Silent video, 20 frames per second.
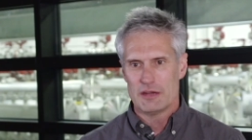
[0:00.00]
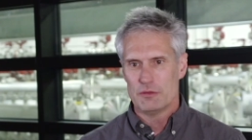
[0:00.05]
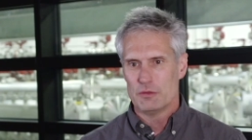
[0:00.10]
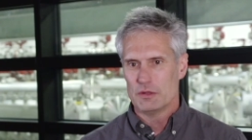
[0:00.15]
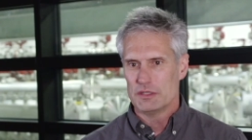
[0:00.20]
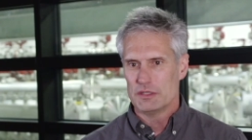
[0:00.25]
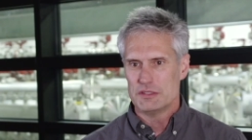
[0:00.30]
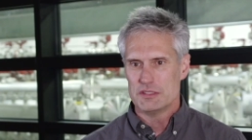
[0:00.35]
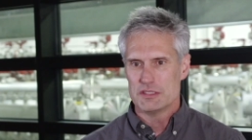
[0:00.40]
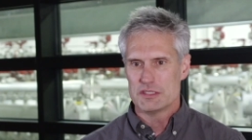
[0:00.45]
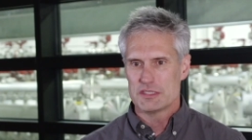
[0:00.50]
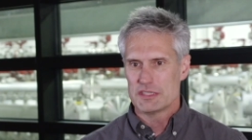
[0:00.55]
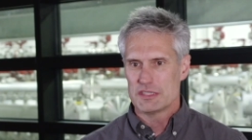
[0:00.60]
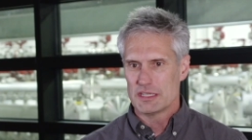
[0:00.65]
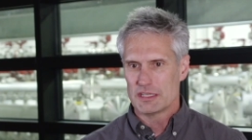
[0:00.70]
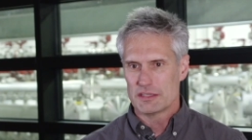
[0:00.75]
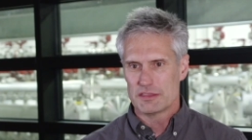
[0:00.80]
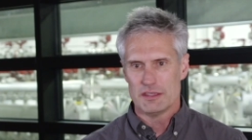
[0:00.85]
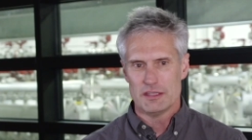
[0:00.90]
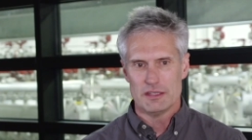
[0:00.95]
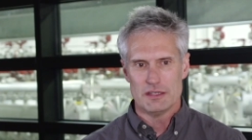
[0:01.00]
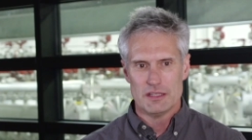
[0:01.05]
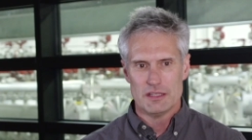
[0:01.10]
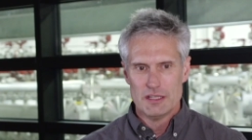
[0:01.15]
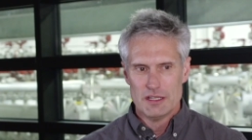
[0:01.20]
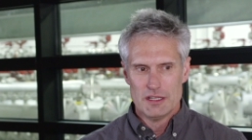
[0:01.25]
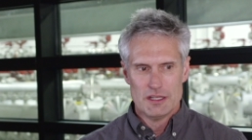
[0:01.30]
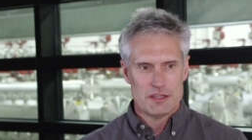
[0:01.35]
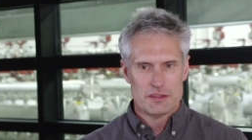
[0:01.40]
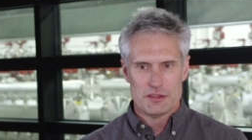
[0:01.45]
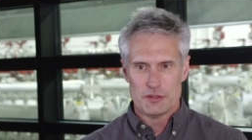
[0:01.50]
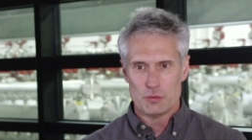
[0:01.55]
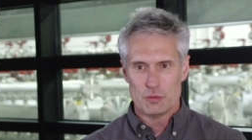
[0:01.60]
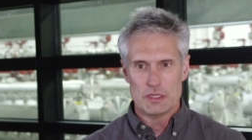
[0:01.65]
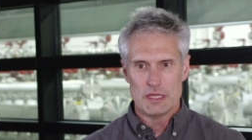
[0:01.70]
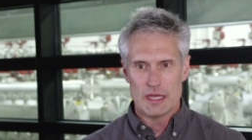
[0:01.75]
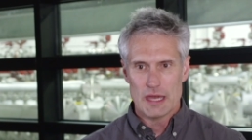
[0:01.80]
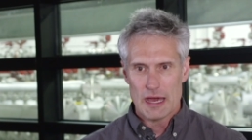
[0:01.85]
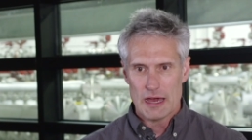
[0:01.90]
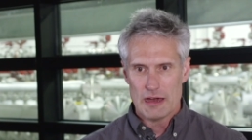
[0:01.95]
I really just think that, that
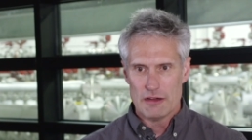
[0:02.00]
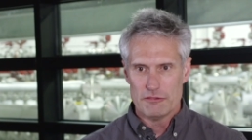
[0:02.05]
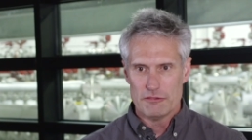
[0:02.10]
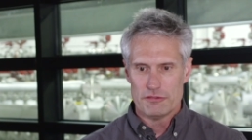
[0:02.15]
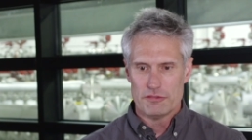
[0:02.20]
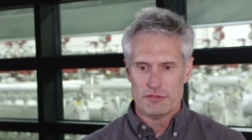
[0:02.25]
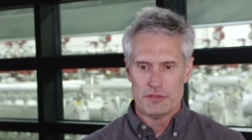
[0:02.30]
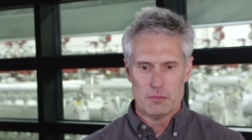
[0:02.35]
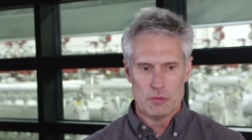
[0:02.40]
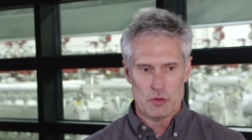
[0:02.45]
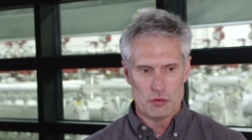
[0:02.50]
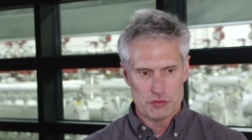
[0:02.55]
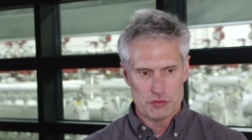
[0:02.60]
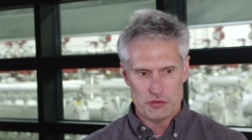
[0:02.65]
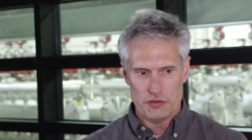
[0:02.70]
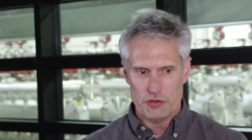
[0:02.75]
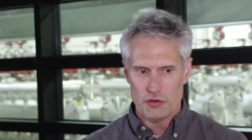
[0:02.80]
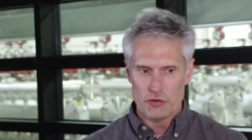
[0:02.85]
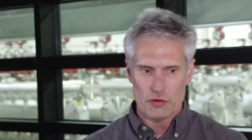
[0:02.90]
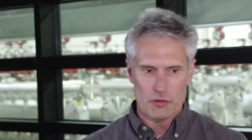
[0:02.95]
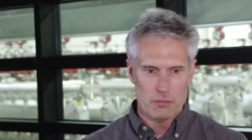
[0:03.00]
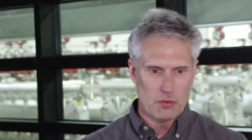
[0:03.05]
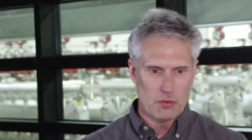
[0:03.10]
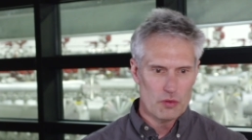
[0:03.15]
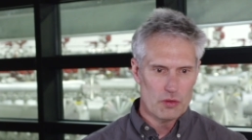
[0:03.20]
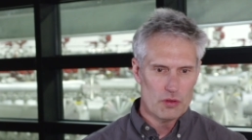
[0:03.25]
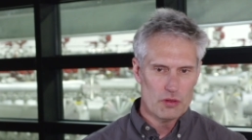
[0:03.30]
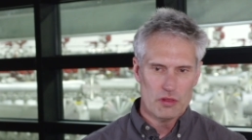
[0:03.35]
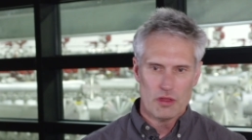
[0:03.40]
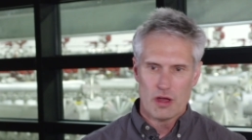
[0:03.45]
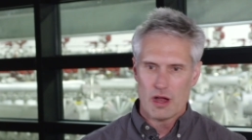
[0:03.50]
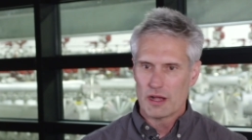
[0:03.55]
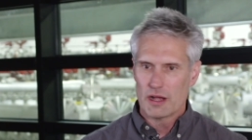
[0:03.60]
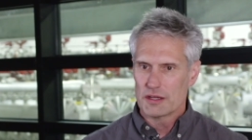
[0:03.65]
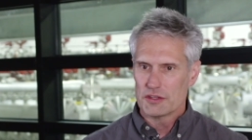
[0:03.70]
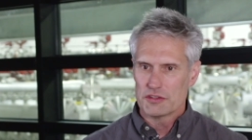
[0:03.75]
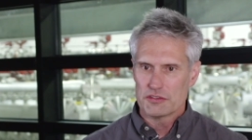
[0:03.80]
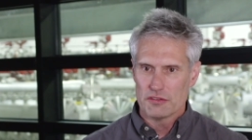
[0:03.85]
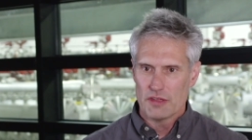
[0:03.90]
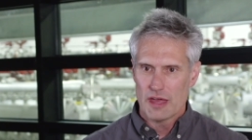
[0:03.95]
we have the most durable,
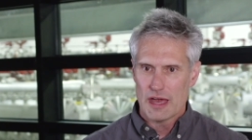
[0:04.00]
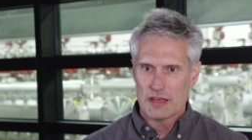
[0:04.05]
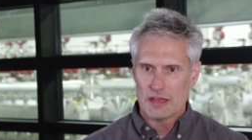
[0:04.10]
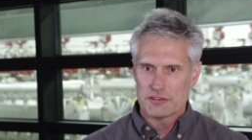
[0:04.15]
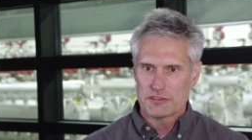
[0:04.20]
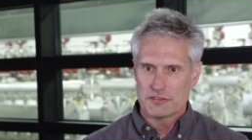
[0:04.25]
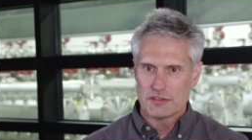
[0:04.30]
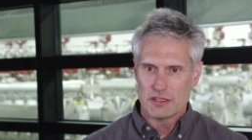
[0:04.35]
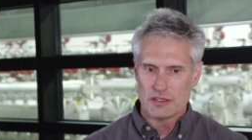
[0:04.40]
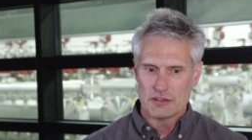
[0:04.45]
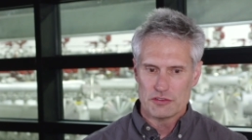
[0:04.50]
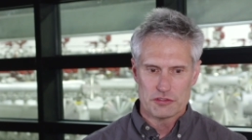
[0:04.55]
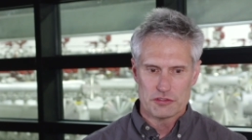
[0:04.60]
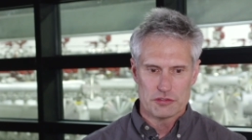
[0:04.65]
longest lasting,